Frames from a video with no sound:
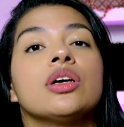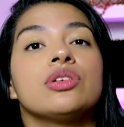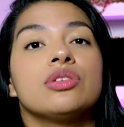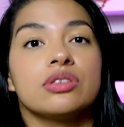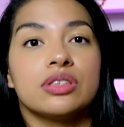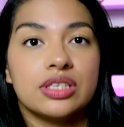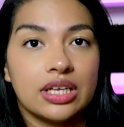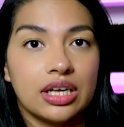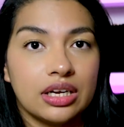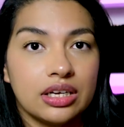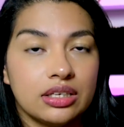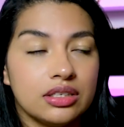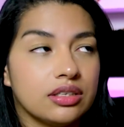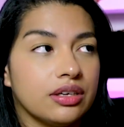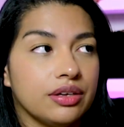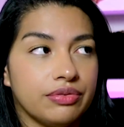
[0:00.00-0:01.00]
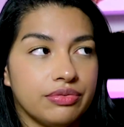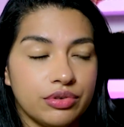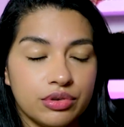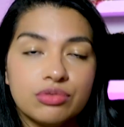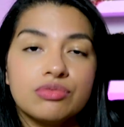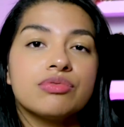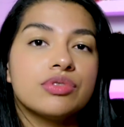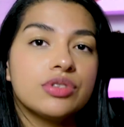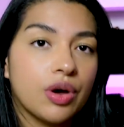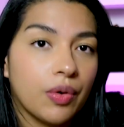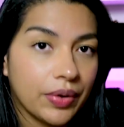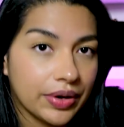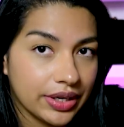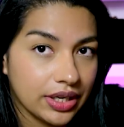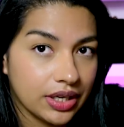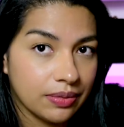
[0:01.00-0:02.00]
to sell it if you don't
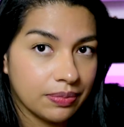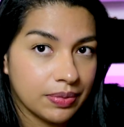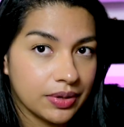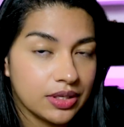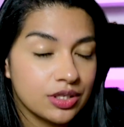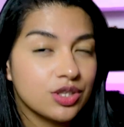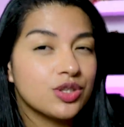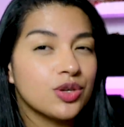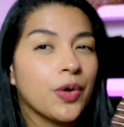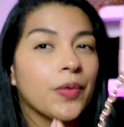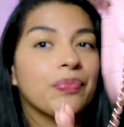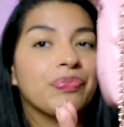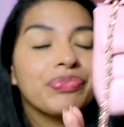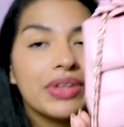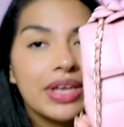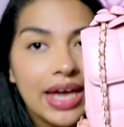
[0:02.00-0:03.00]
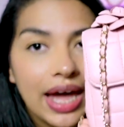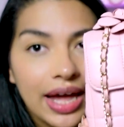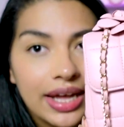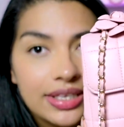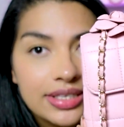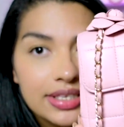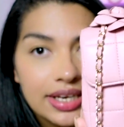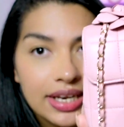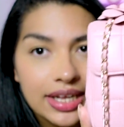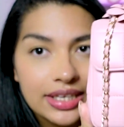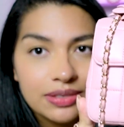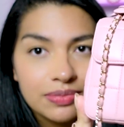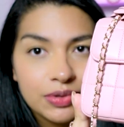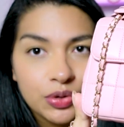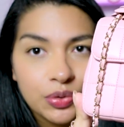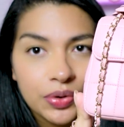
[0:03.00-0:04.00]
want to keep it. So guys,
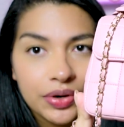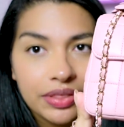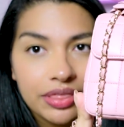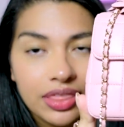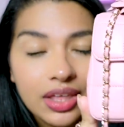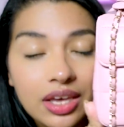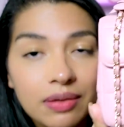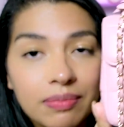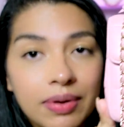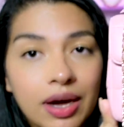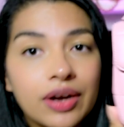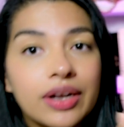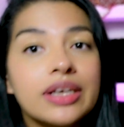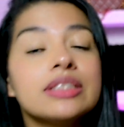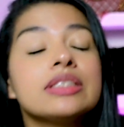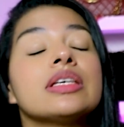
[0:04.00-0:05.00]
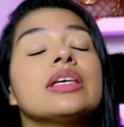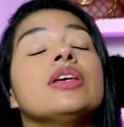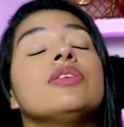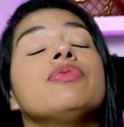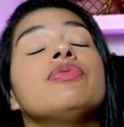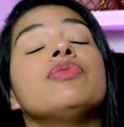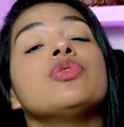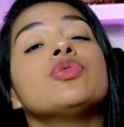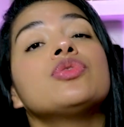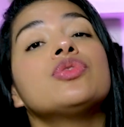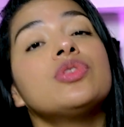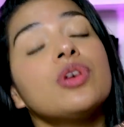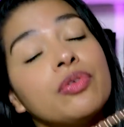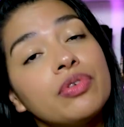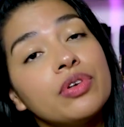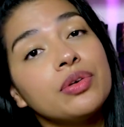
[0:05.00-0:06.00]
let me know what you think about it. If you
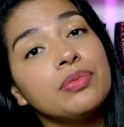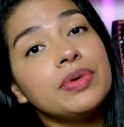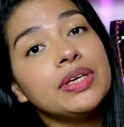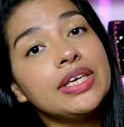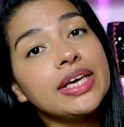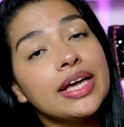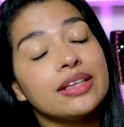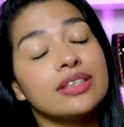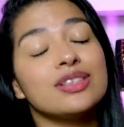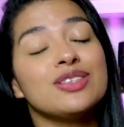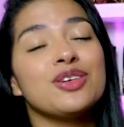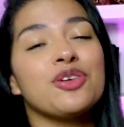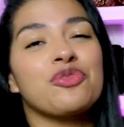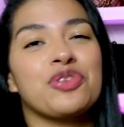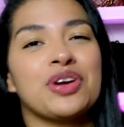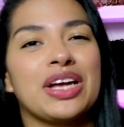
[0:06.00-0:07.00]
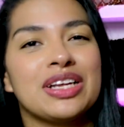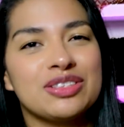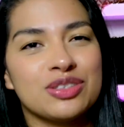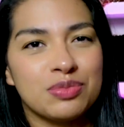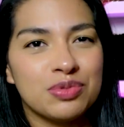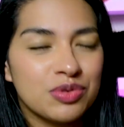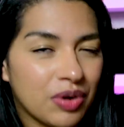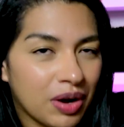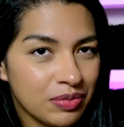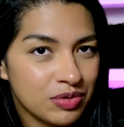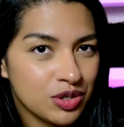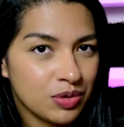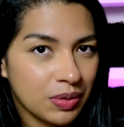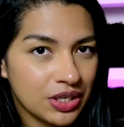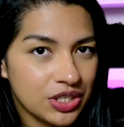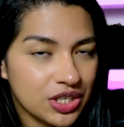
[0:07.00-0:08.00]
don't follow me yet, don't forget to subscribe
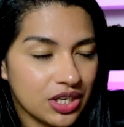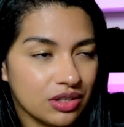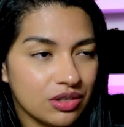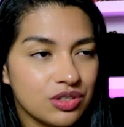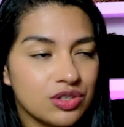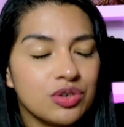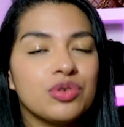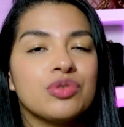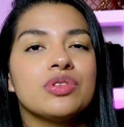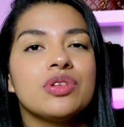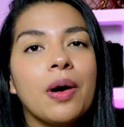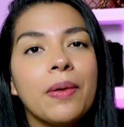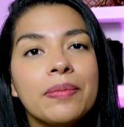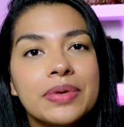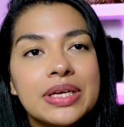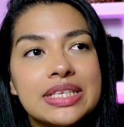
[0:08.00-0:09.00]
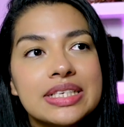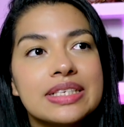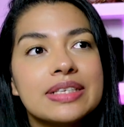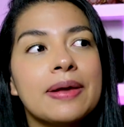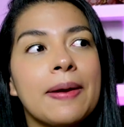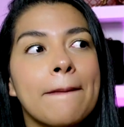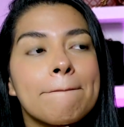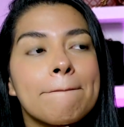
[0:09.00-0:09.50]
to my channel so you don't miss